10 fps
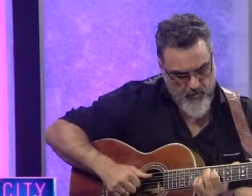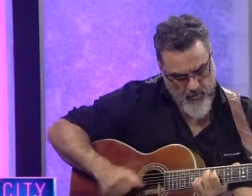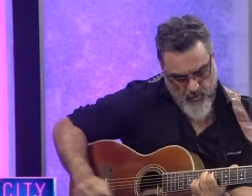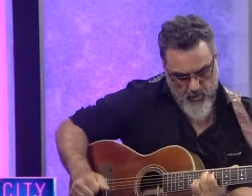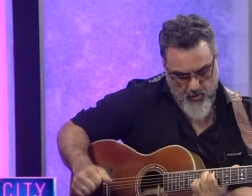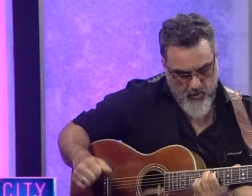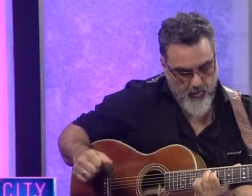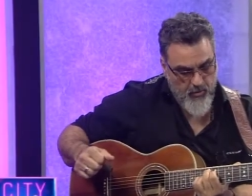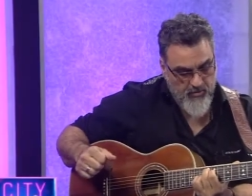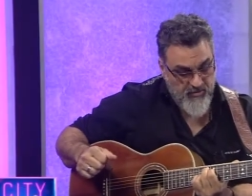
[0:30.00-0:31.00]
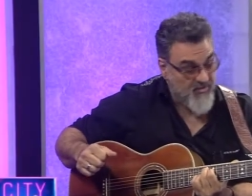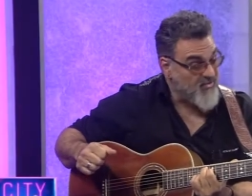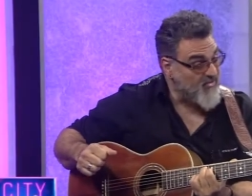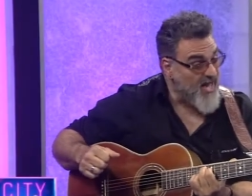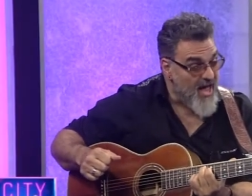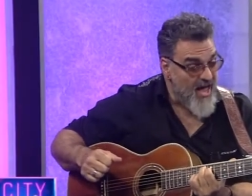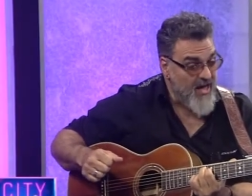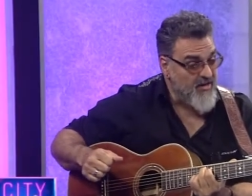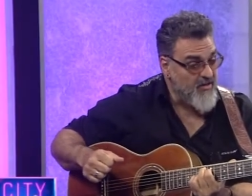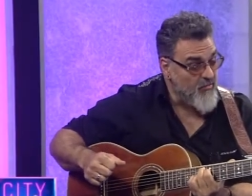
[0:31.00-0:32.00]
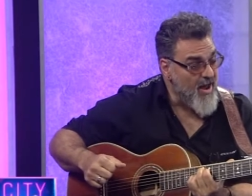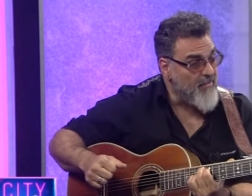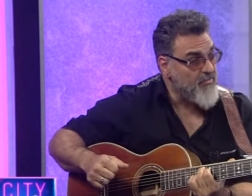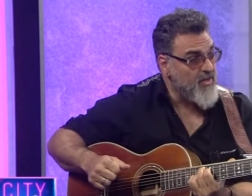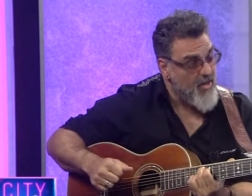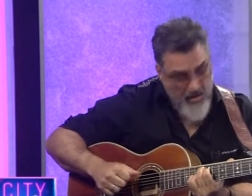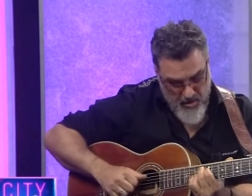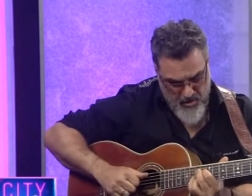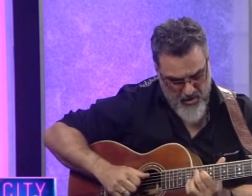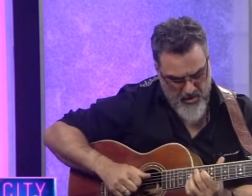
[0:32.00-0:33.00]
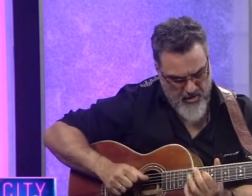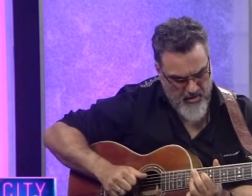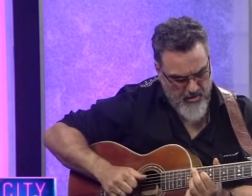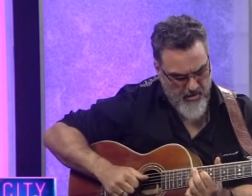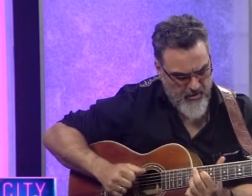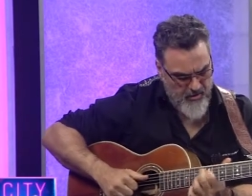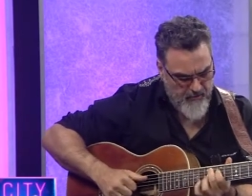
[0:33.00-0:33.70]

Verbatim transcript: Once inside, it wrapped me up.